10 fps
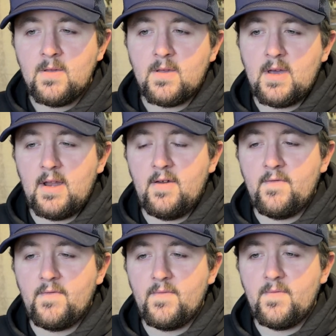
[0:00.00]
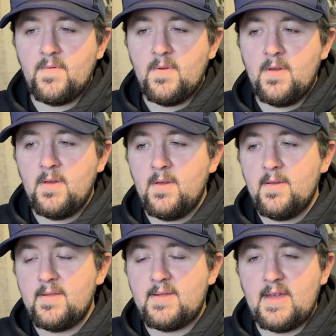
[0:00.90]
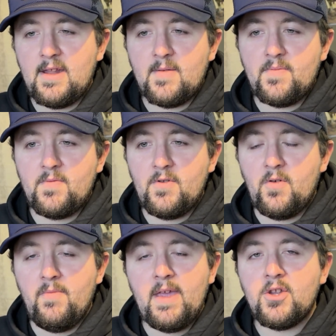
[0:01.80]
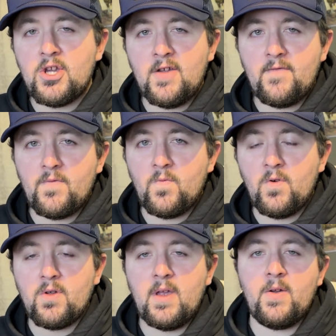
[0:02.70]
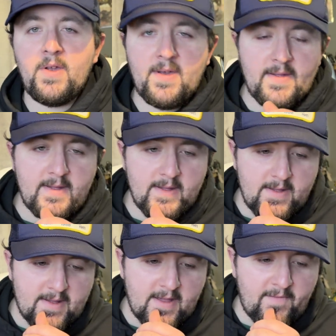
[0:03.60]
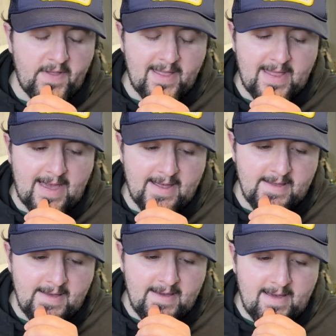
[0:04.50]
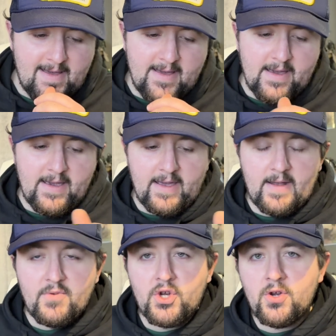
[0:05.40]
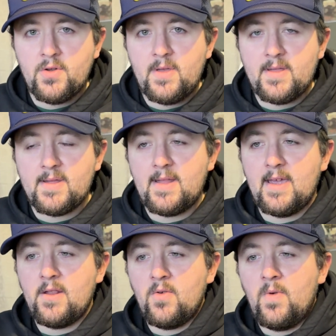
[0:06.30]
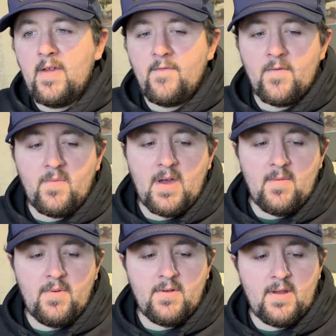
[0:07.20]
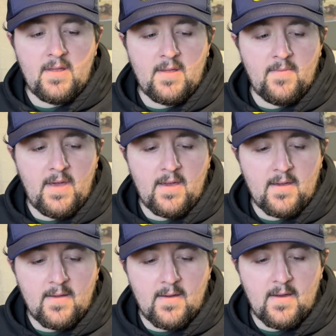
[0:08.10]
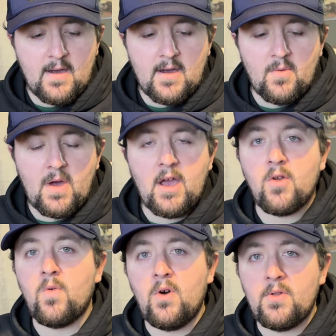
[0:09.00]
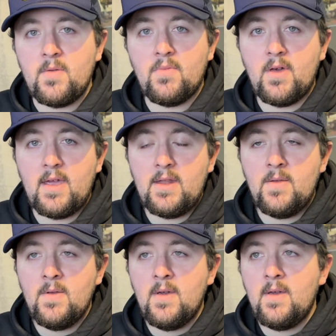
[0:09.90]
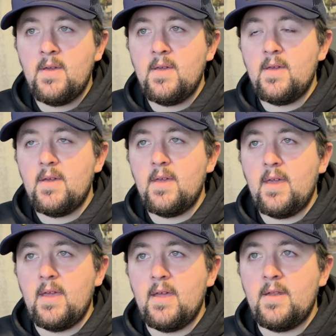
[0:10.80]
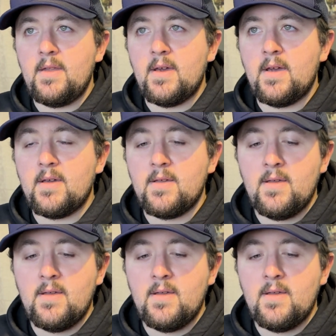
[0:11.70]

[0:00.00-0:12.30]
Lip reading: kind of set up little makeshift work areas and stuff like that. And I'm sure that's taken away from my ability to make higher quality blade. And the